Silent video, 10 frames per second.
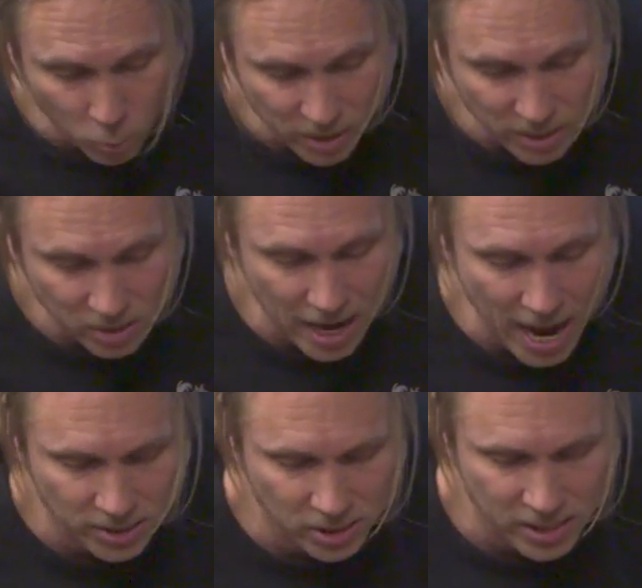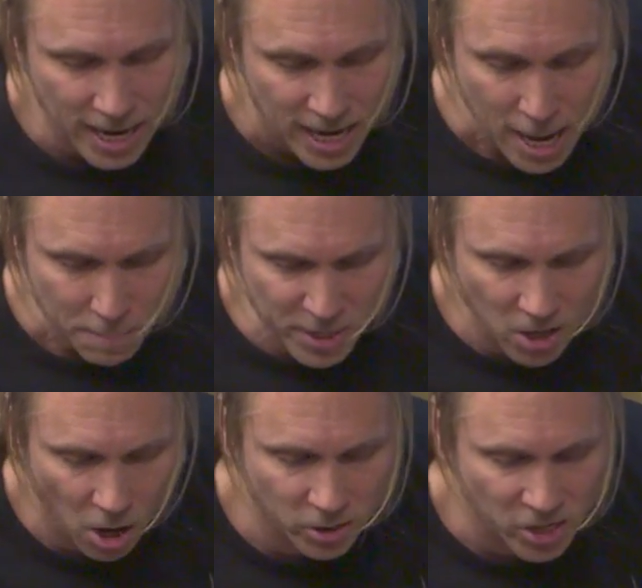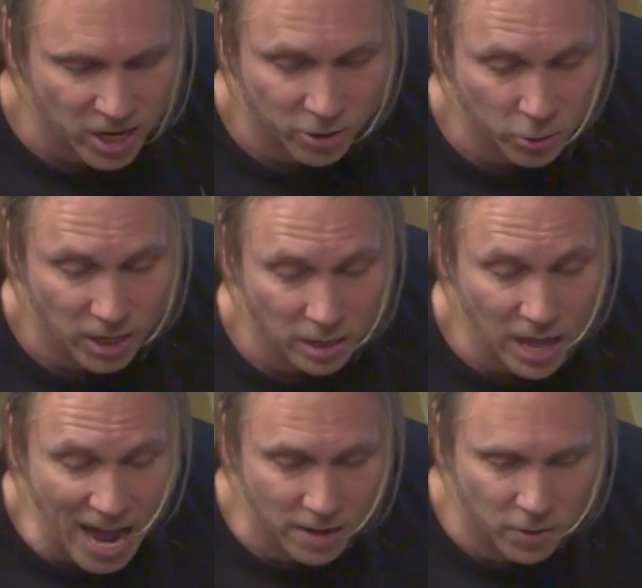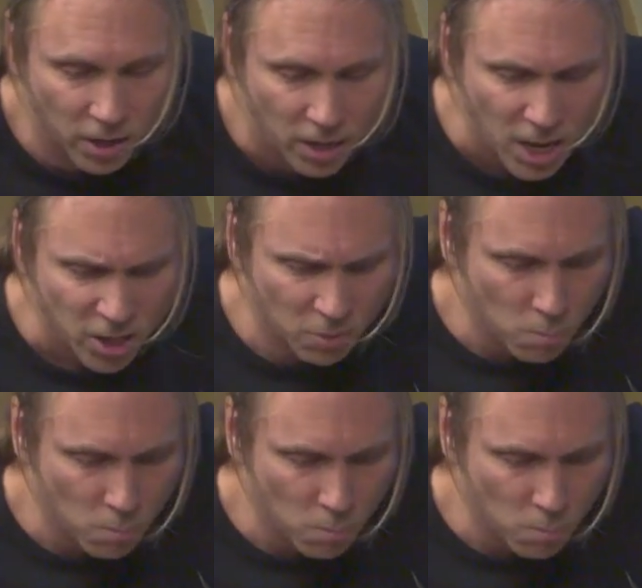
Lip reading: with these guys is that because they're in a lot of the